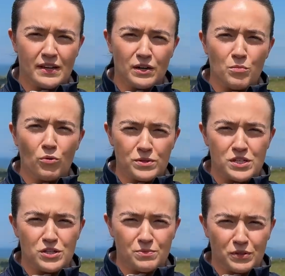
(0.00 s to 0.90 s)
that are most
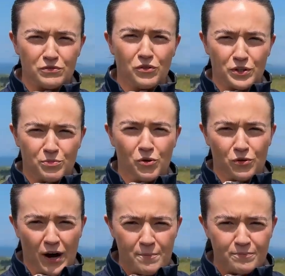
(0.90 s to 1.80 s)
suitable for the
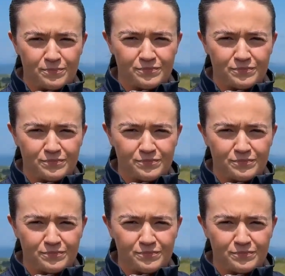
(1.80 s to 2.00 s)
programme.